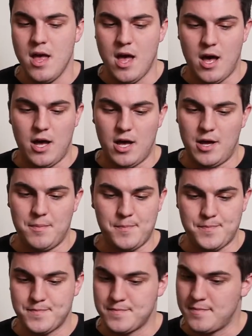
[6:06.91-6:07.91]

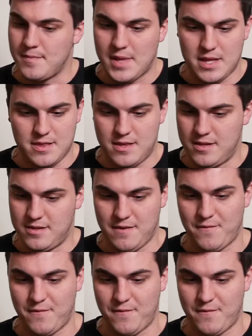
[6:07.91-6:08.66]
The